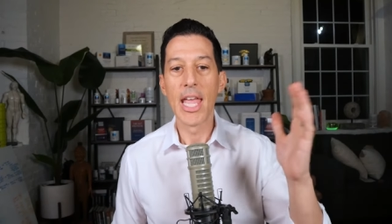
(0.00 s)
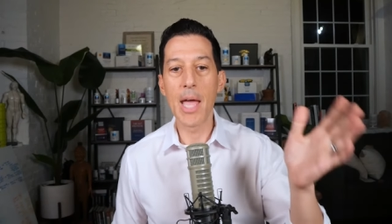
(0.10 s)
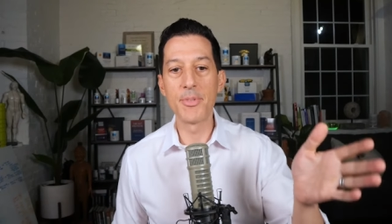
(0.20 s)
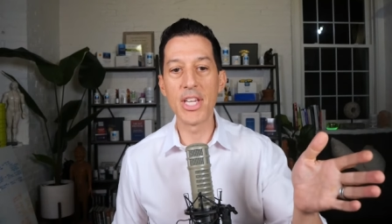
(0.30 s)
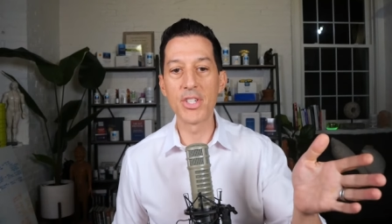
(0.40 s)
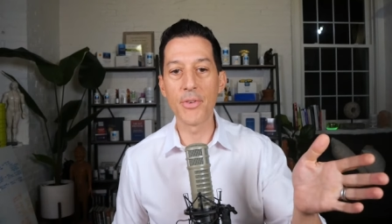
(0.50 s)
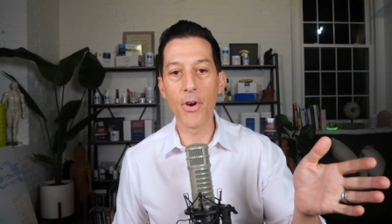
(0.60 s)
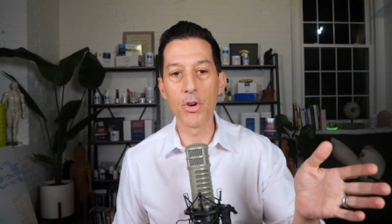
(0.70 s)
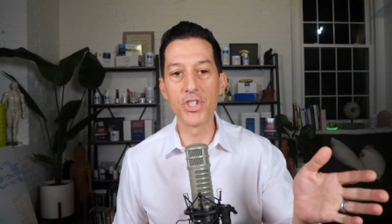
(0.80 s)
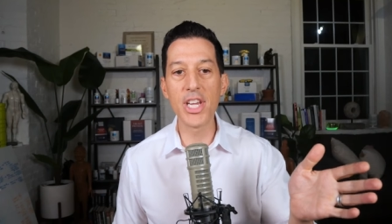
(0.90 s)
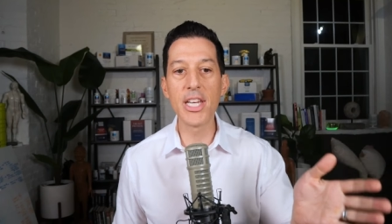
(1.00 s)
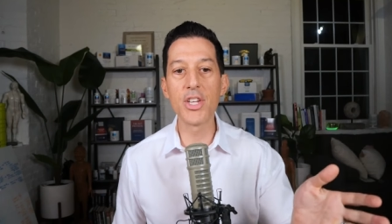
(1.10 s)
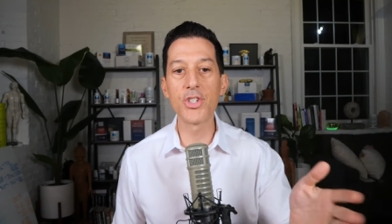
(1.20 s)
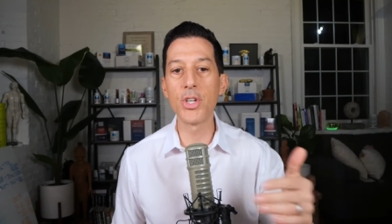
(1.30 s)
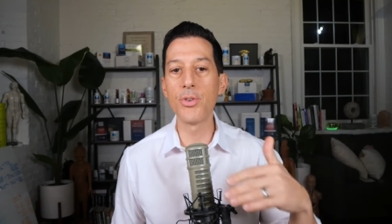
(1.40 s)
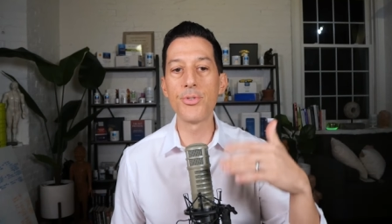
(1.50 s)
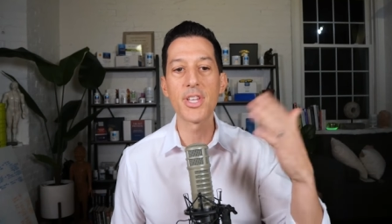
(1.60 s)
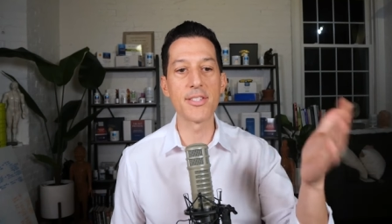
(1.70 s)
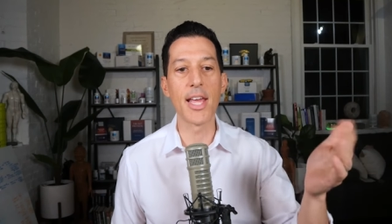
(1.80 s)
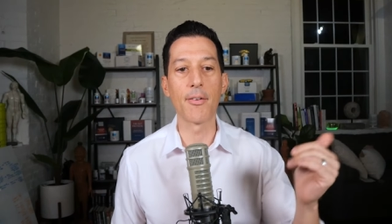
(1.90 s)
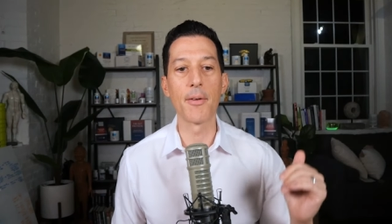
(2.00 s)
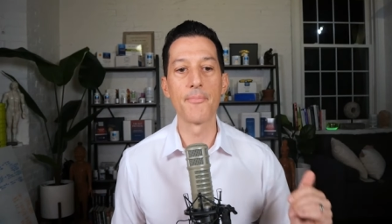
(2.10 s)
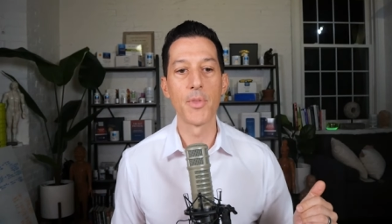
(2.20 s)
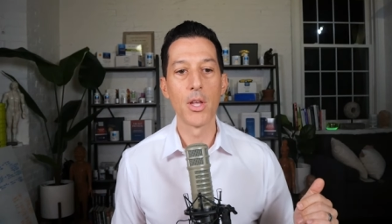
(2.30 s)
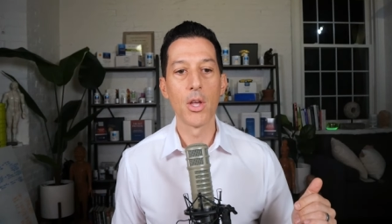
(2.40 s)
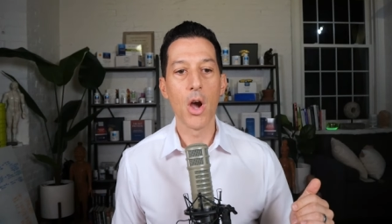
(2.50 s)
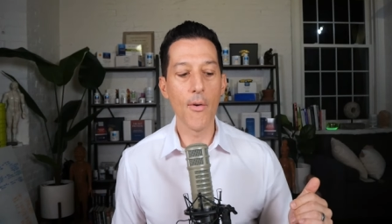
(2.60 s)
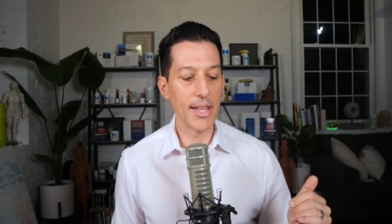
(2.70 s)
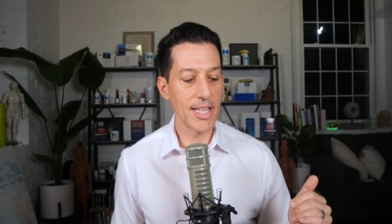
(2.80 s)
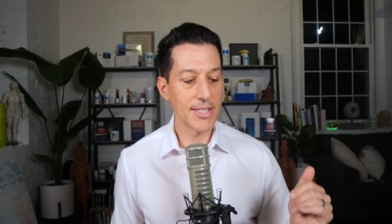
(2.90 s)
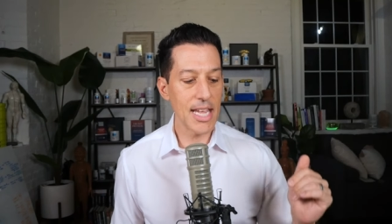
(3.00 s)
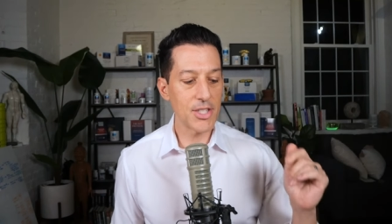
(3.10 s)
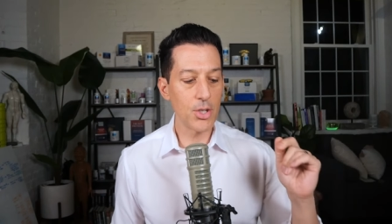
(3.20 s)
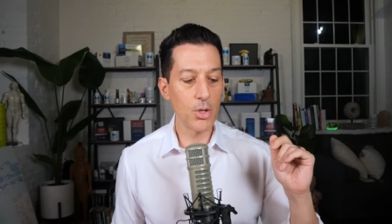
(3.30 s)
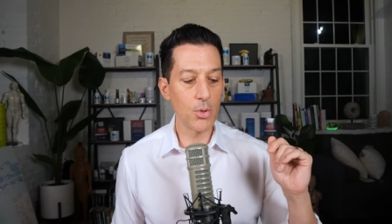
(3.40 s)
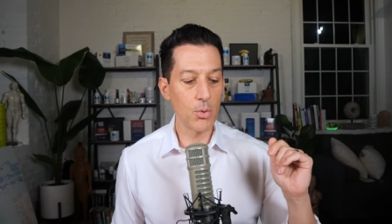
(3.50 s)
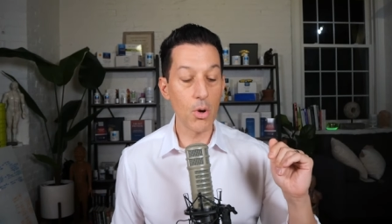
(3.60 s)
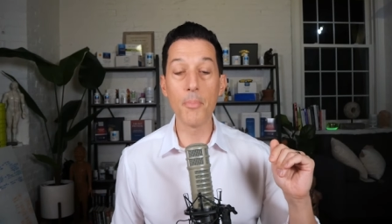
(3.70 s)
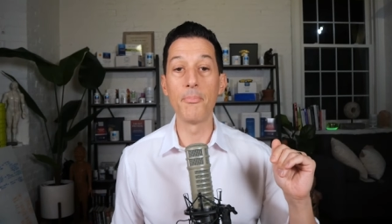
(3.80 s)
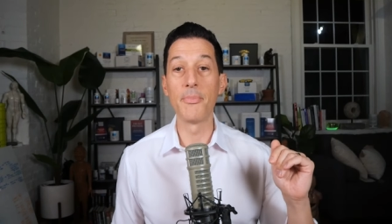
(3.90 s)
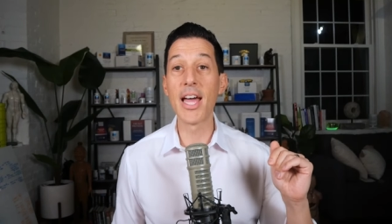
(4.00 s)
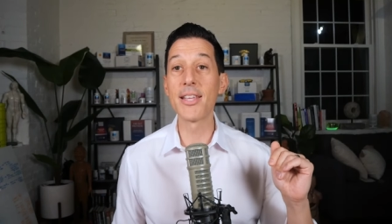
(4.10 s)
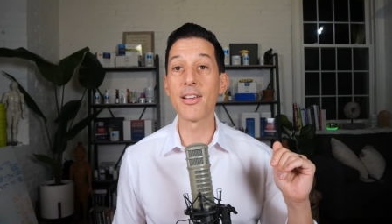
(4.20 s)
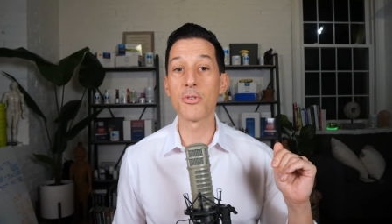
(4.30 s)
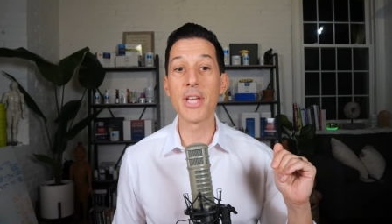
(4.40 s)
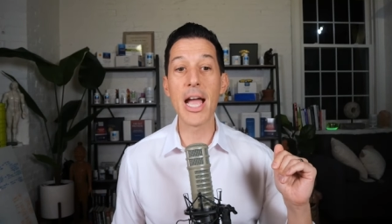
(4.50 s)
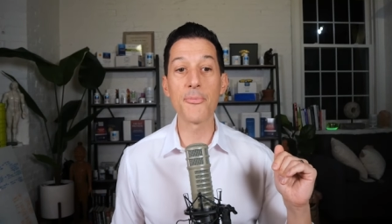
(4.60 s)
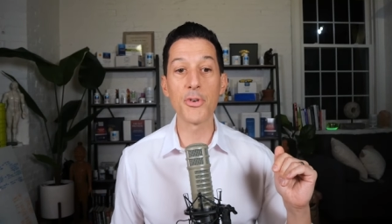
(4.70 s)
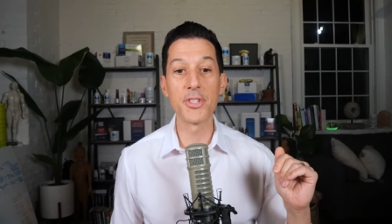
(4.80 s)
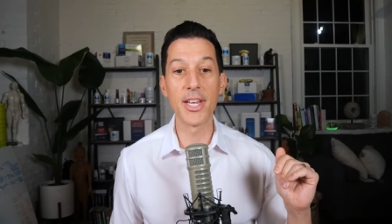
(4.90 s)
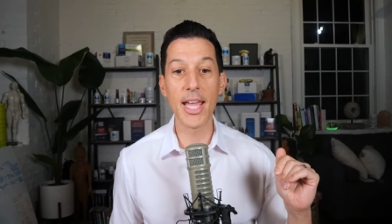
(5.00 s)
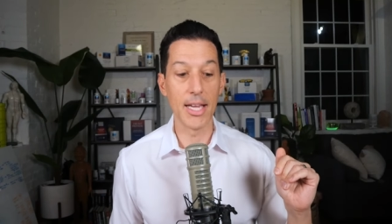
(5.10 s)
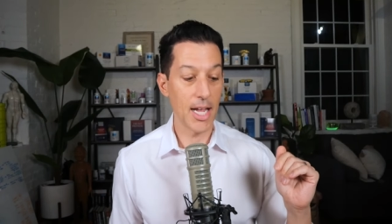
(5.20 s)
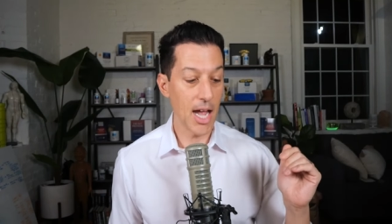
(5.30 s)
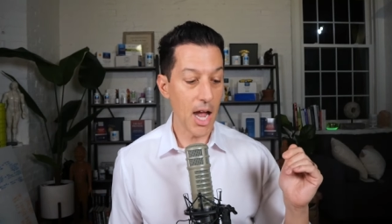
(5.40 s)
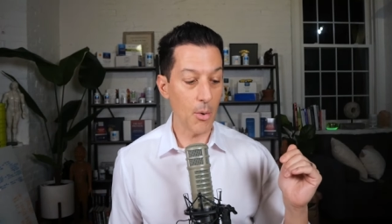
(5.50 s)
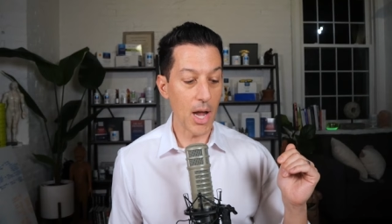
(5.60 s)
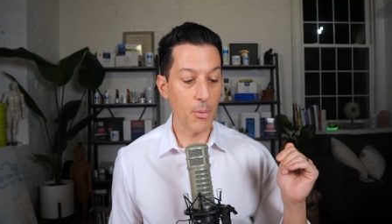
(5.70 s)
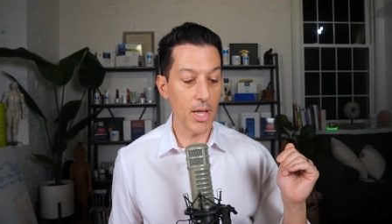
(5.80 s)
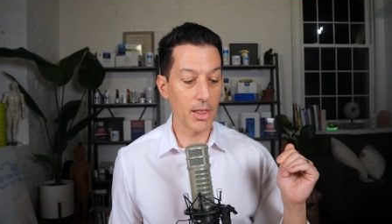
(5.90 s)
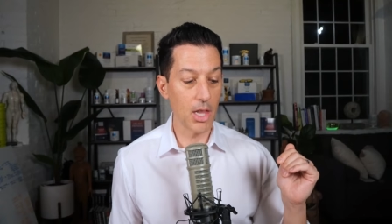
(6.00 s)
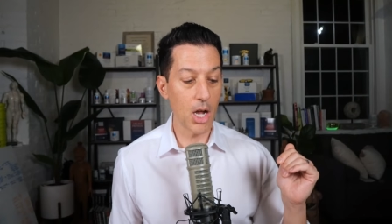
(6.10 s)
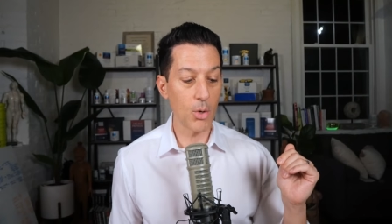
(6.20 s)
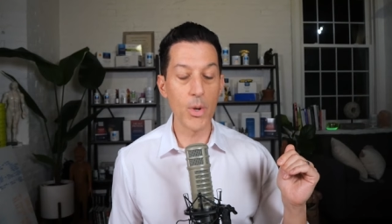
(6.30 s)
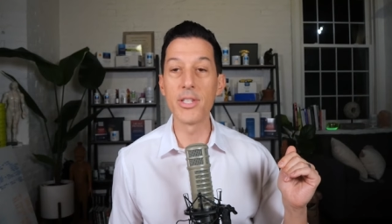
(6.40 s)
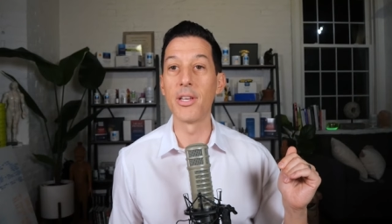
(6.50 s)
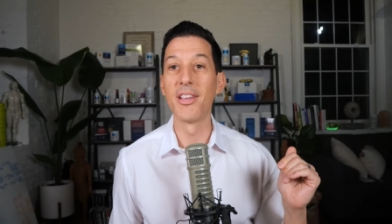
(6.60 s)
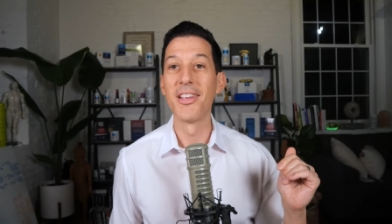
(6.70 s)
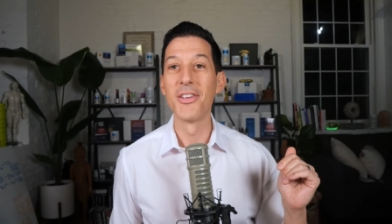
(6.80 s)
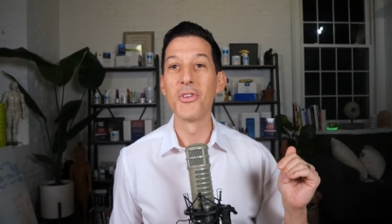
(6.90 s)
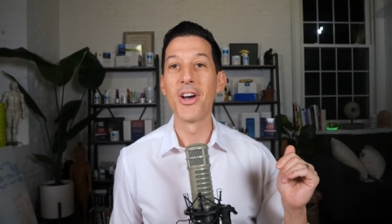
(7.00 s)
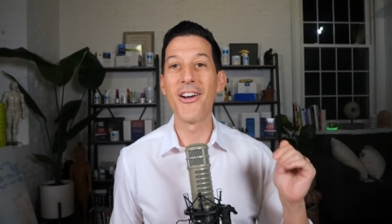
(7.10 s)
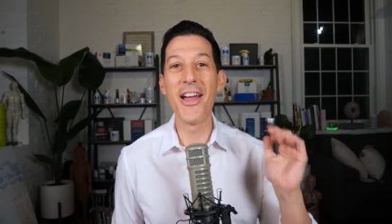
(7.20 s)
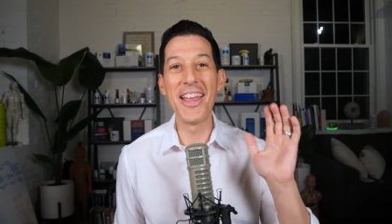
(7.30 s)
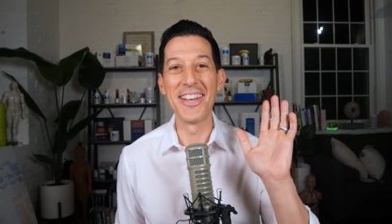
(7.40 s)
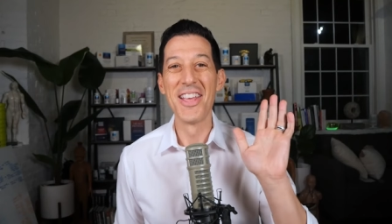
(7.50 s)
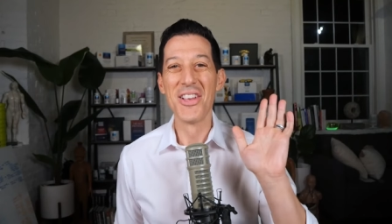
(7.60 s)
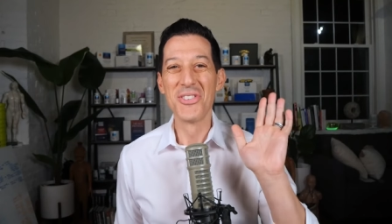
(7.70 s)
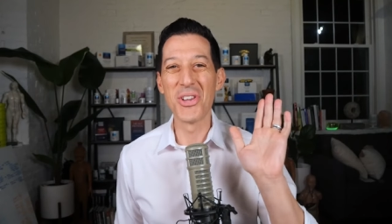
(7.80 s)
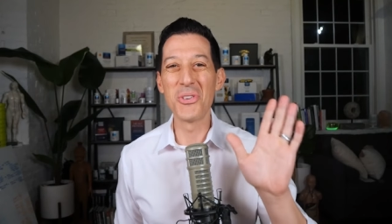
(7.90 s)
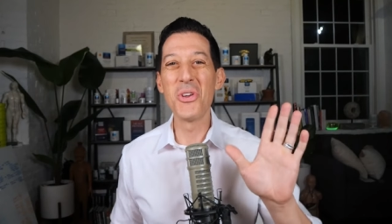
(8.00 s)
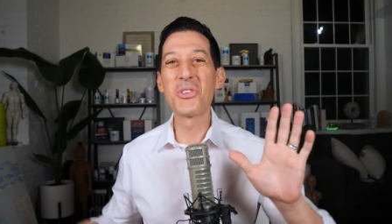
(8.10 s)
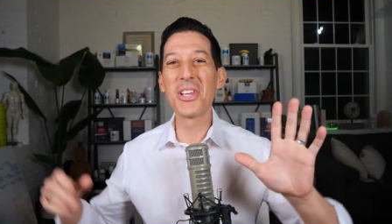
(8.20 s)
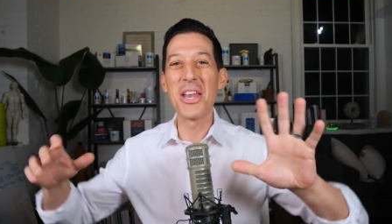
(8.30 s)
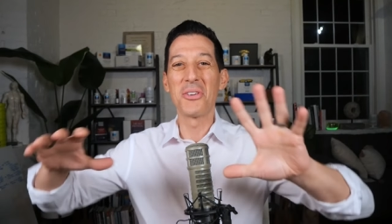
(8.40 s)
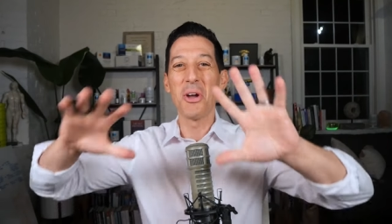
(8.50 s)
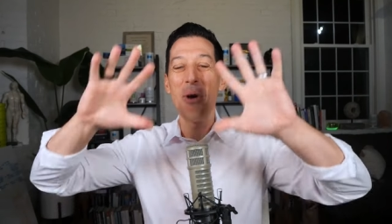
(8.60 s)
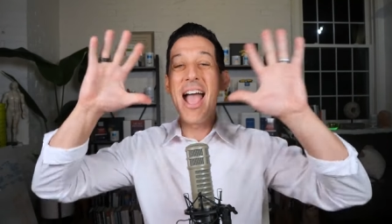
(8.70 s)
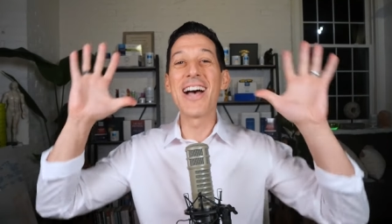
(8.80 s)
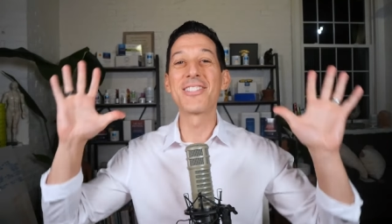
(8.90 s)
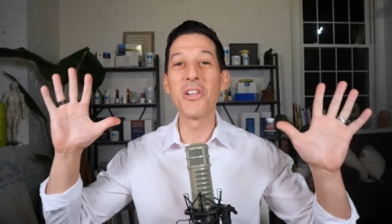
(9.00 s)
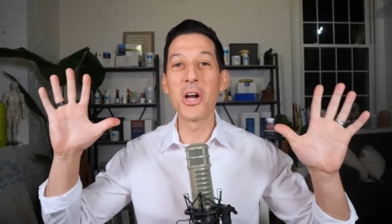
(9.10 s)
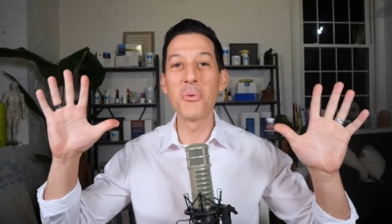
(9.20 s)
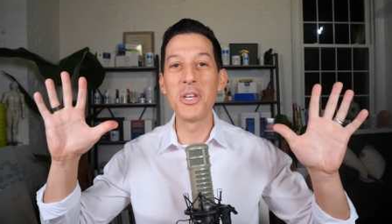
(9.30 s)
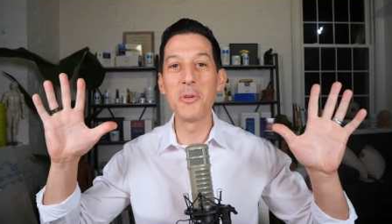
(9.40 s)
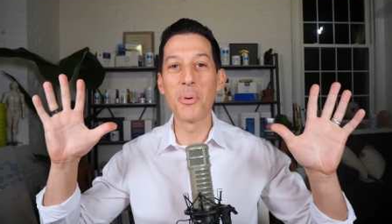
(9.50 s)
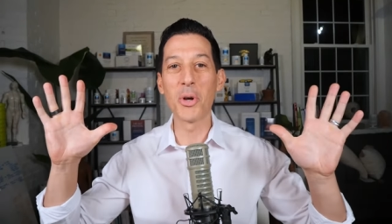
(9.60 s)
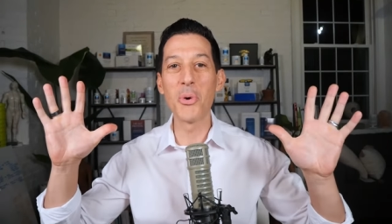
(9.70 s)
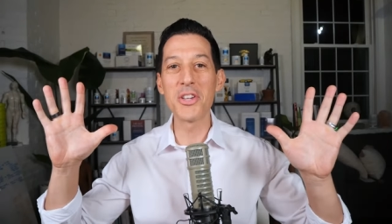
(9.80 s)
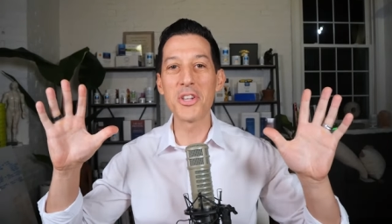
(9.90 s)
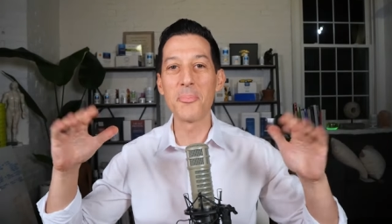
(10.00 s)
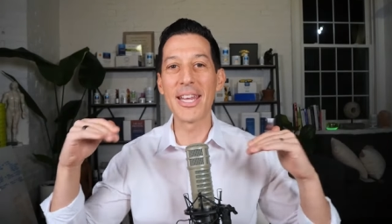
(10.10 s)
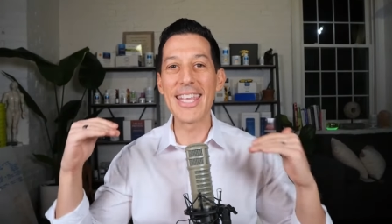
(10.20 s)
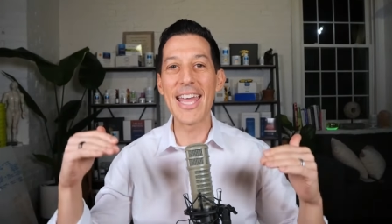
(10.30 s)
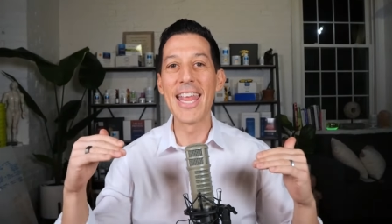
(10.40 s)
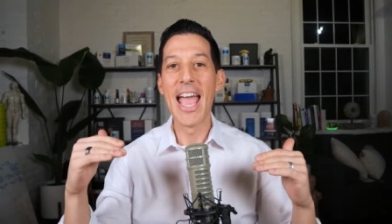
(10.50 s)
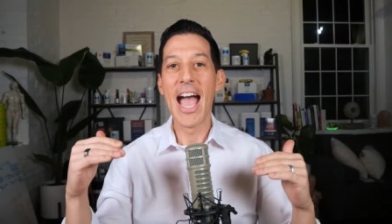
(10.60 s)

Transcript: MTHFR gene issues, et cetera. All right, let's get to, oh, that is our time for today. Oh, I went long-winded. All right, so usually I don't go as long-winded per question, but again,